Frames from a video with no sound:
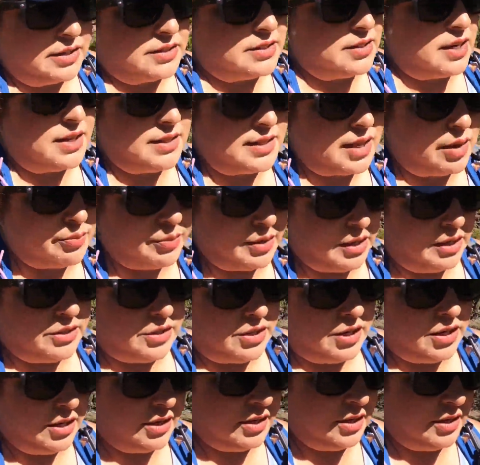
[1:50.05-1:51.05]
It's not that
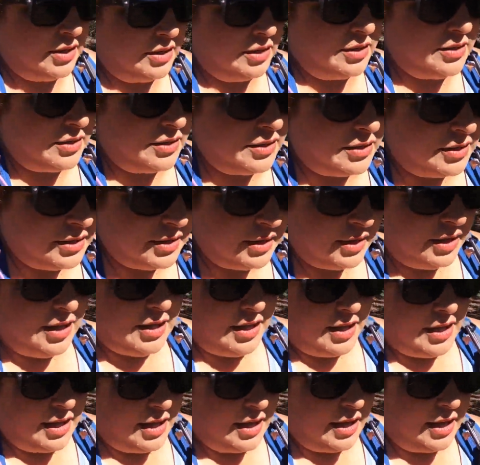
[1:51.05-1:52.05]
much.
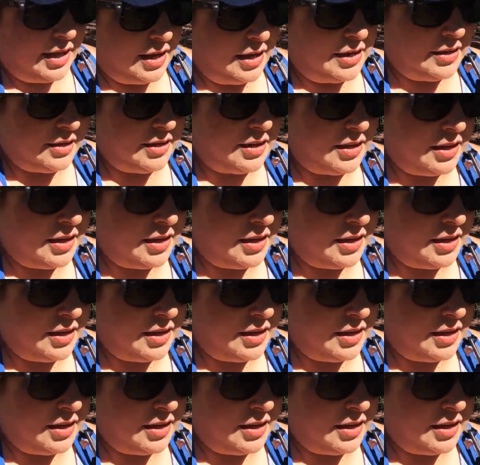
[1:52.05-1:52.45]
And